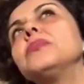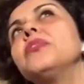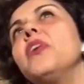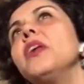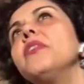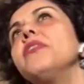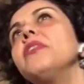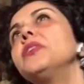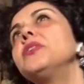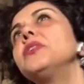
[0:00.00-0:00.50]

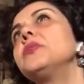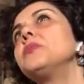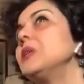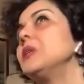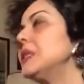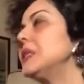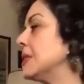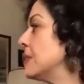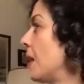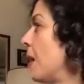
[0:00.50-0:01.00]
five hundred
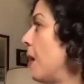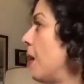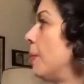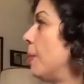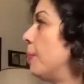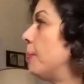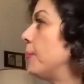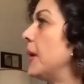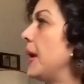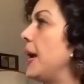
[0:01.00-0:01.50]
meters
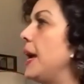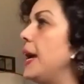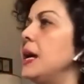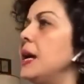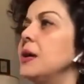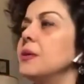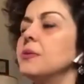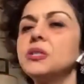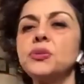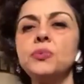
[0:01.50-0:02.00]
up. The
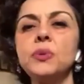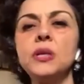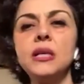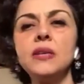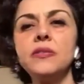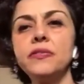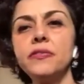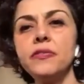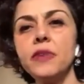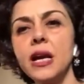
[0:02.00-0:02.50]
air is
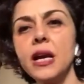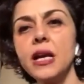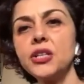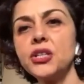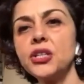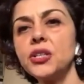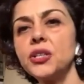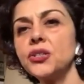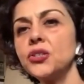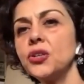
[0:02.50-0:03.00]
really fresh.
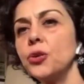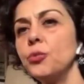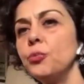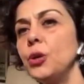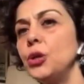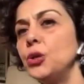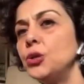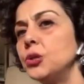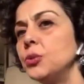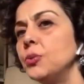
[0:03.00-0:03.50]
There's no
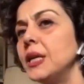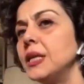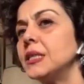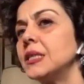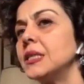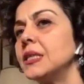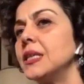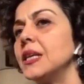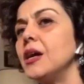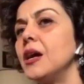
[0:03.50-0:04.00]
motorways
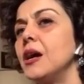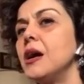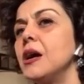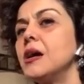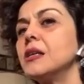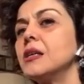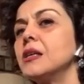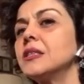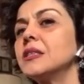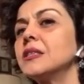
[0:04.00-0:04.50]
near
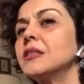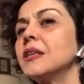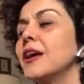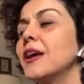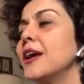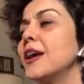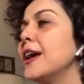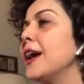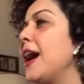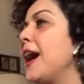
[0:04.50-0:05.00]
us.
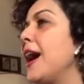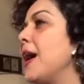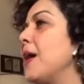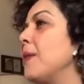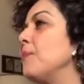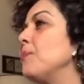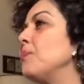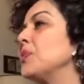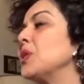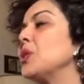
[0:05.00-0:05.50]

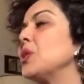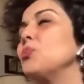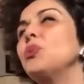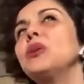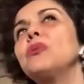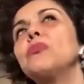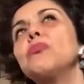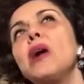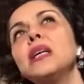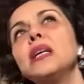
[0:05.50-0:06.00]
Um,
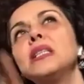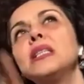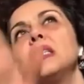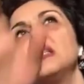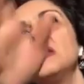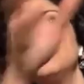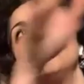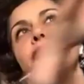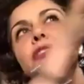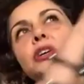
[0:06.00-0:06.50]
we're right in
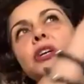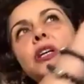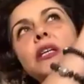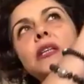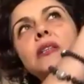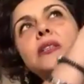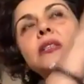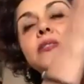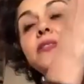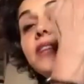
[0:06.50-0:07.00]
the
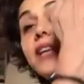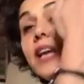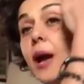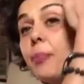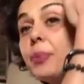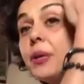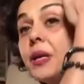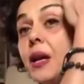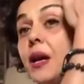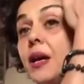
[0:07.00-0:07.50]
foothills of the
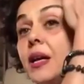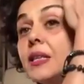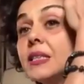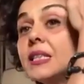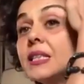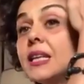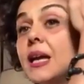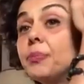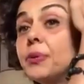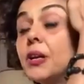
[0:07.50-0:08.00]
Apennines,
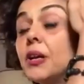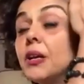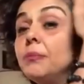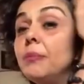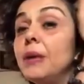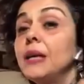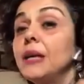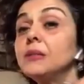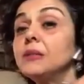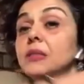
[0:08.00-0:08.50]
the
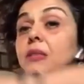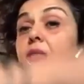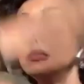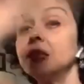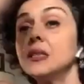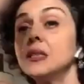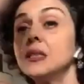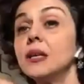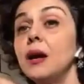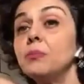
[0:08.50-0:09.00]
Apennine Mountains
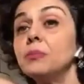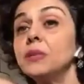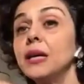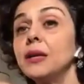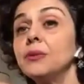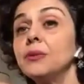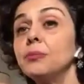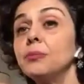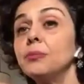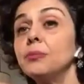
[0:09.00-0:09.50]
that come down
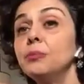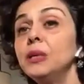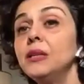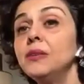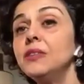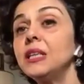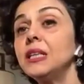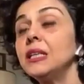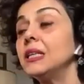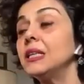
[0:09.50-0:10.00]
the middle of
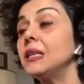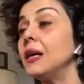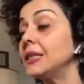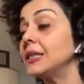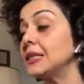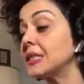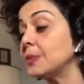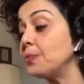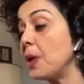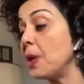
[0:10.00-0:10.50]
Italy like
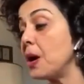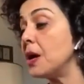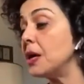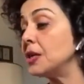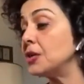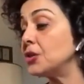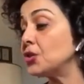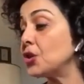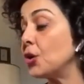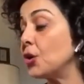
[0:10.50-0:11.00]
a
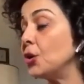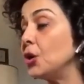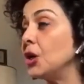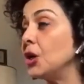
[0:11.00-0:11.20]
spine. So,